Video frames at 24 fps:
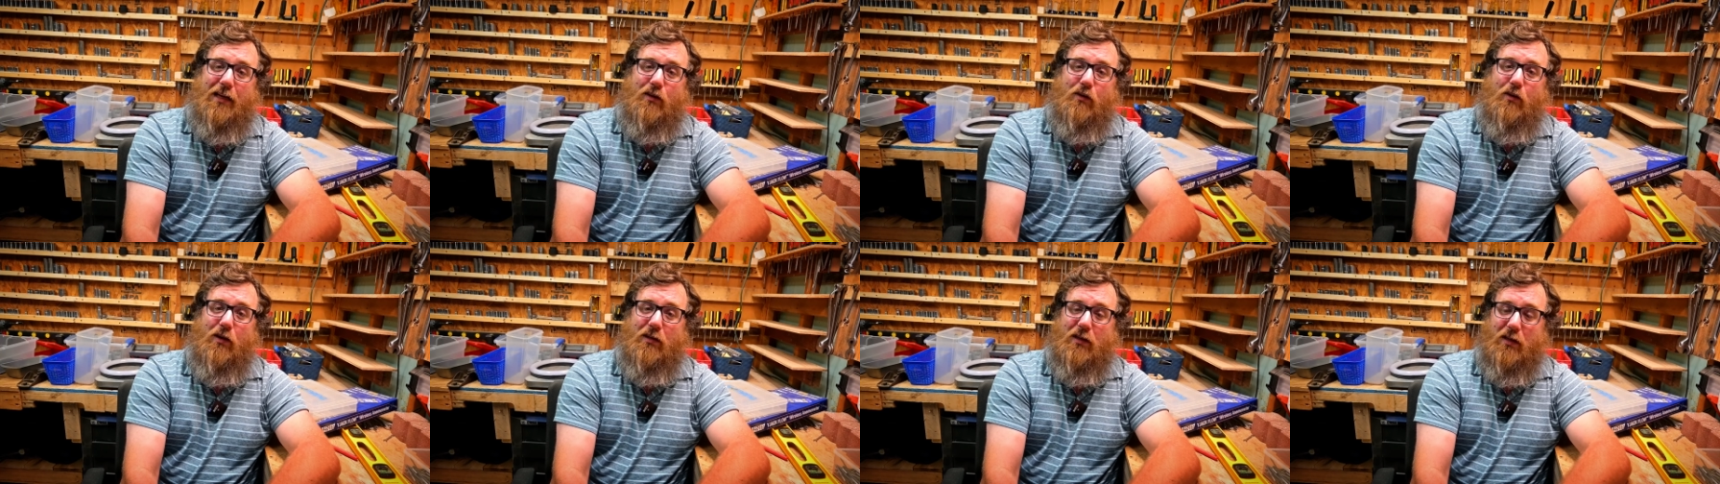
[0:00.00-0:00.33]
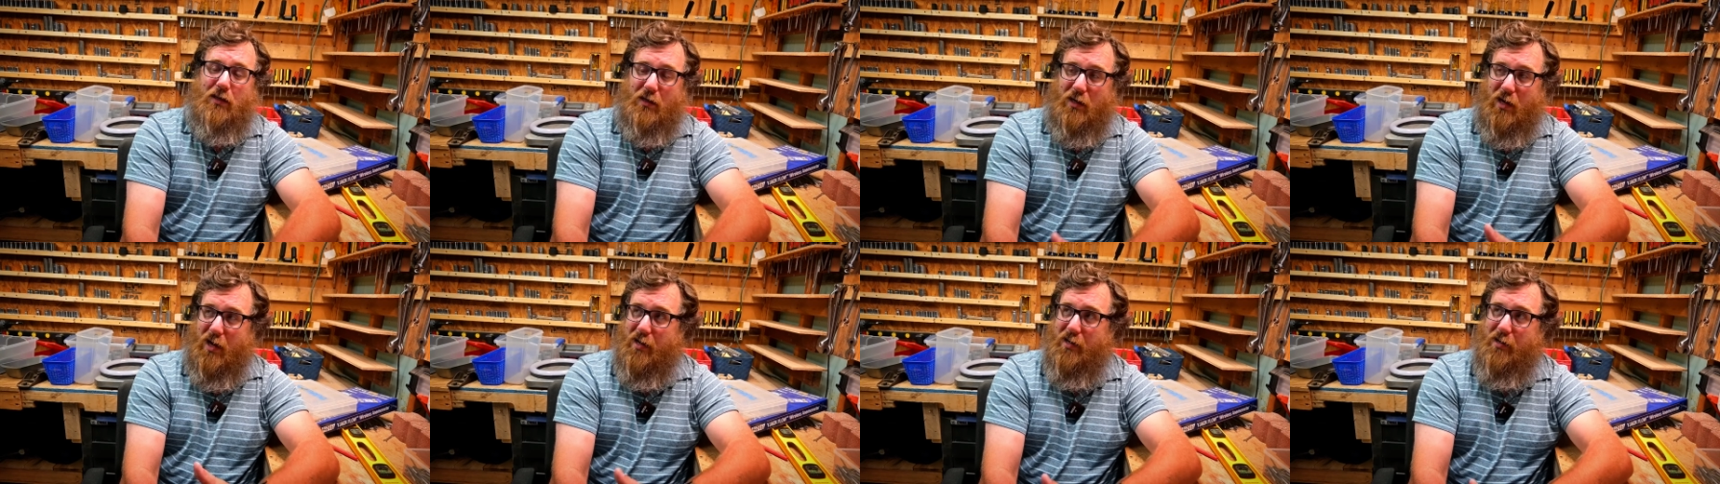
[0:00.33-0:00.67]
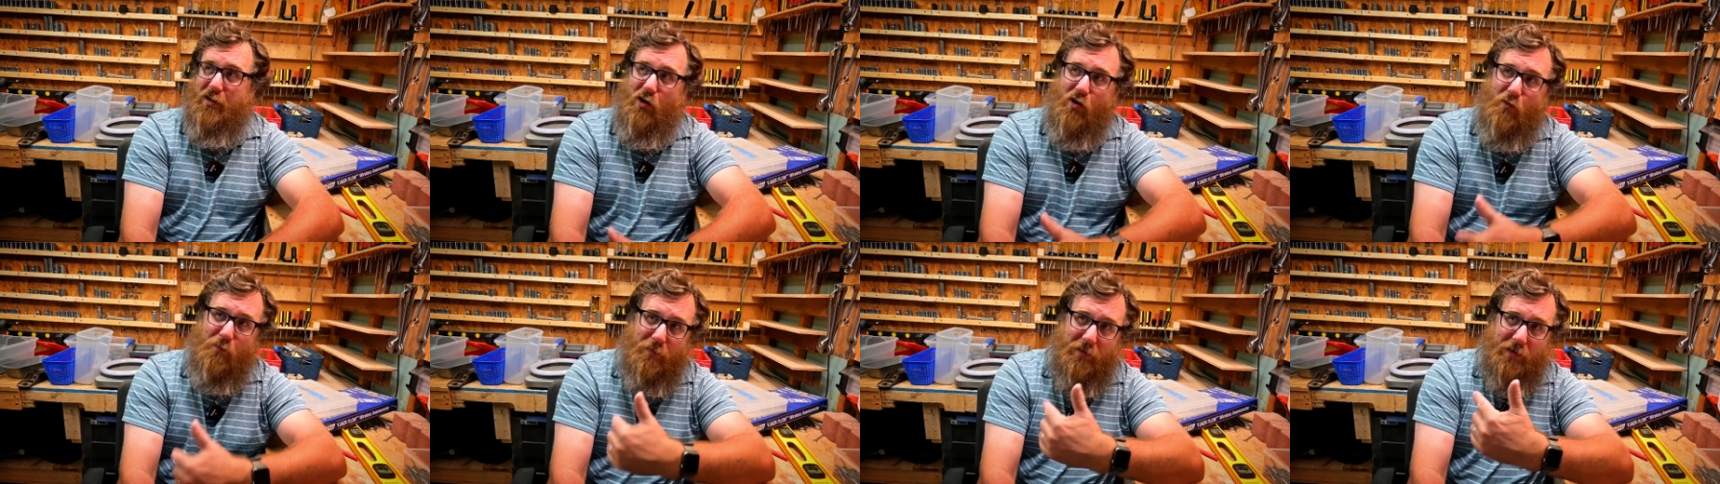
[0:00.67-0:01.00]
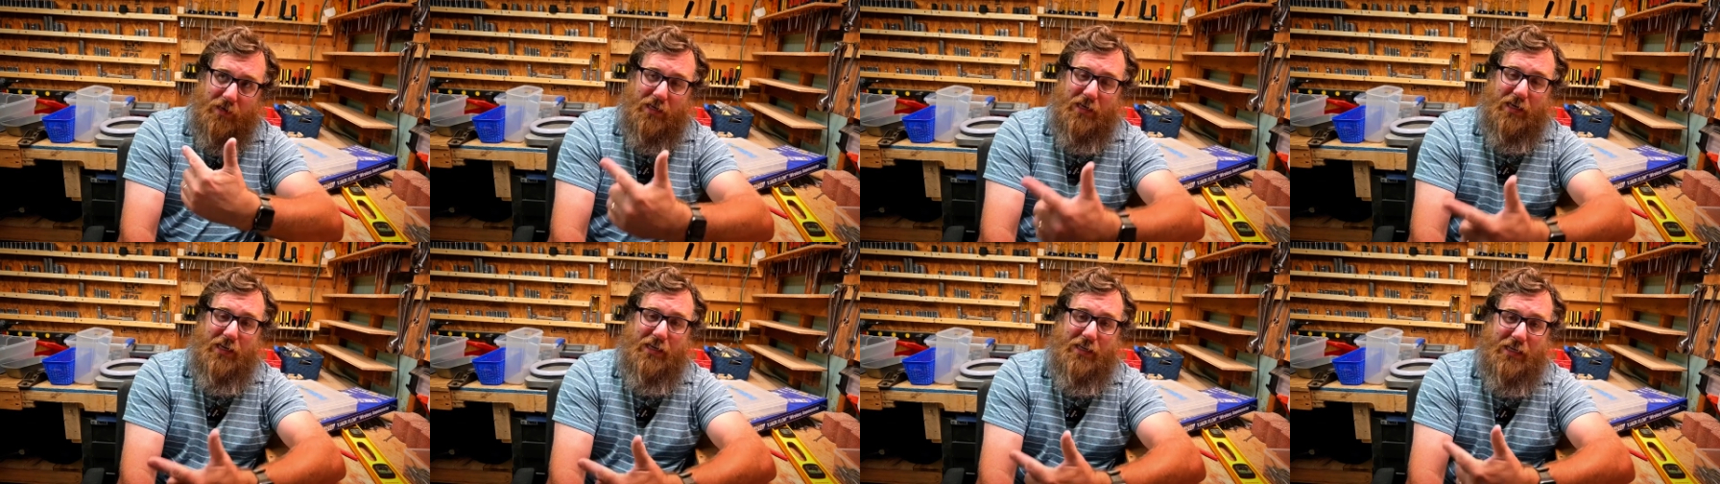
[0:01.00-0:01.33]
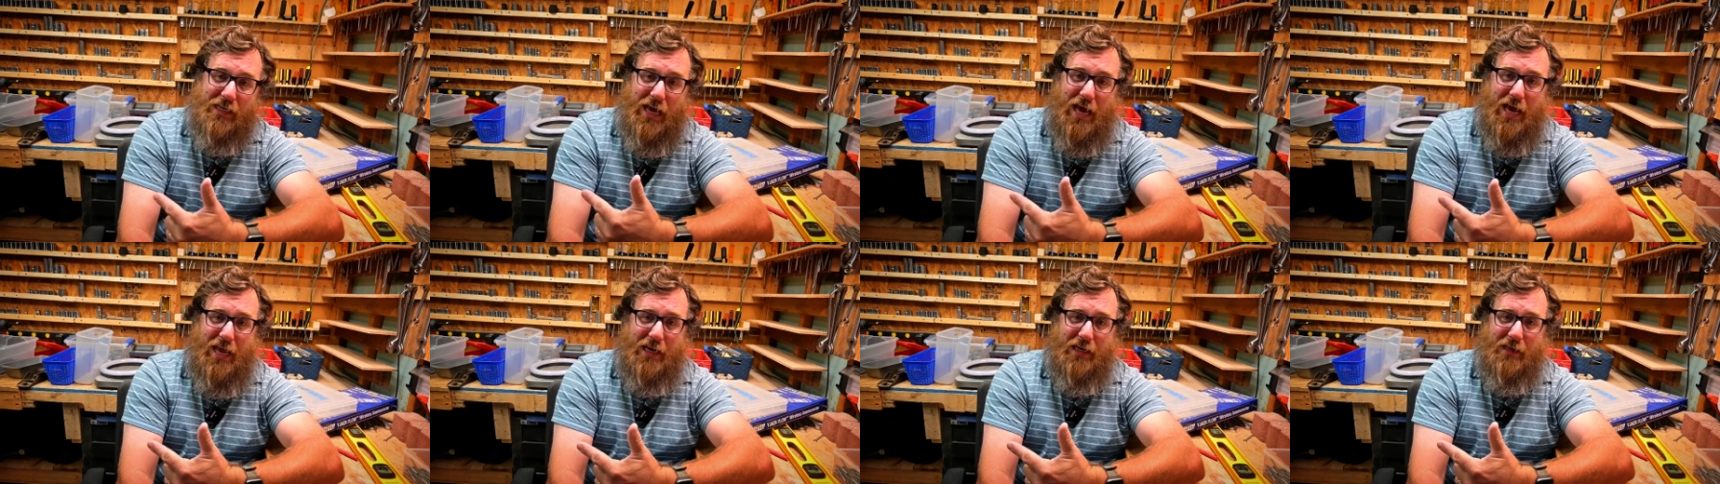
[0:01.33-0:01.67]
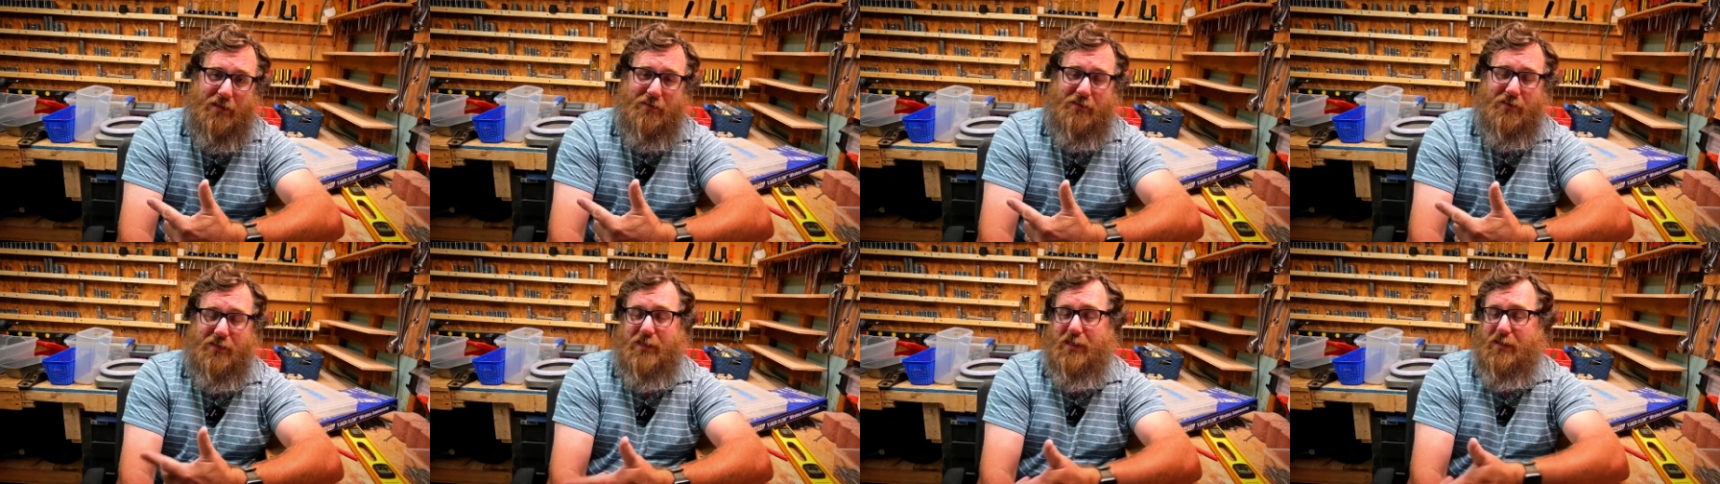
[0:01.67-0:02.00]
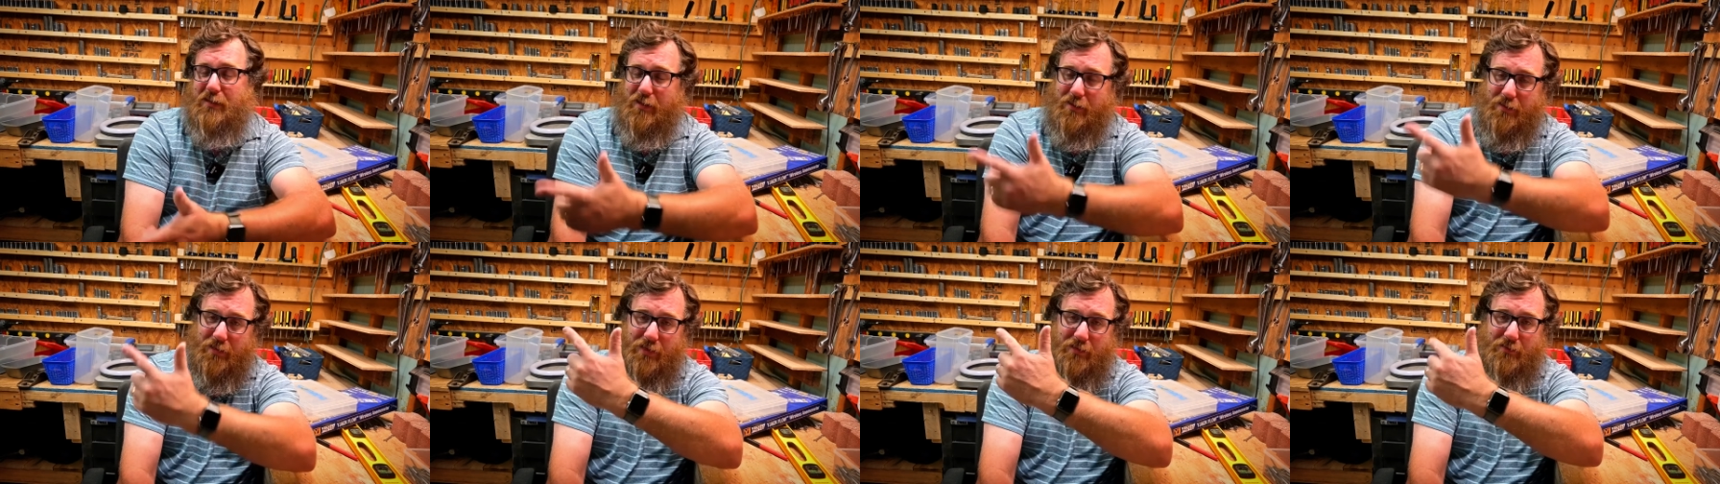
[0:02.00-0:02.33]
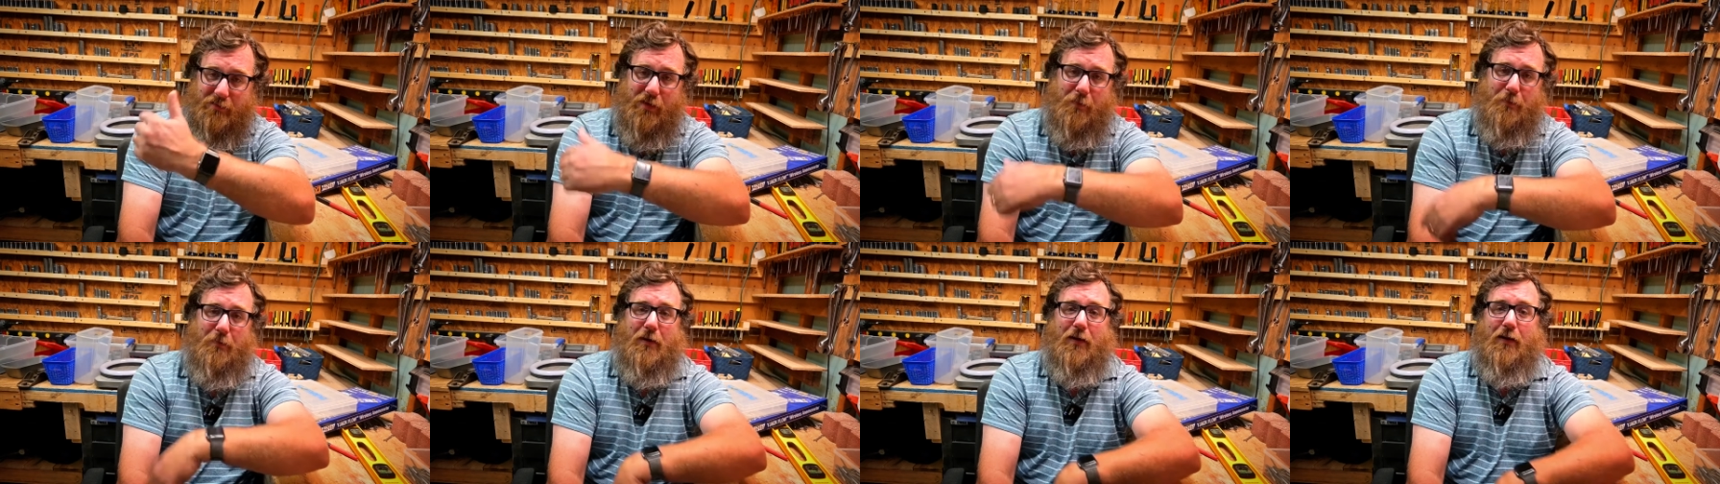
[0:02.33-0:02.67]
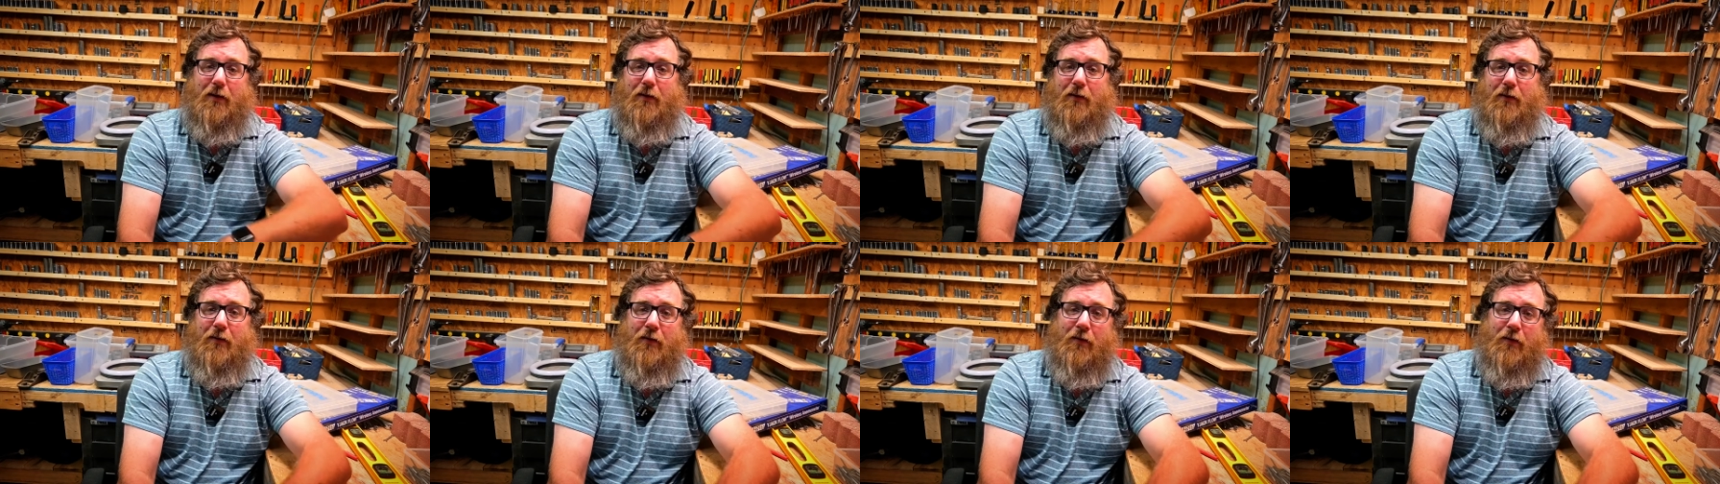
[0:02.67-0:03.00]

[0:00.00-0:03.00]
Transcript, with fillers: You had to cut an opening in the attic to get the things up there.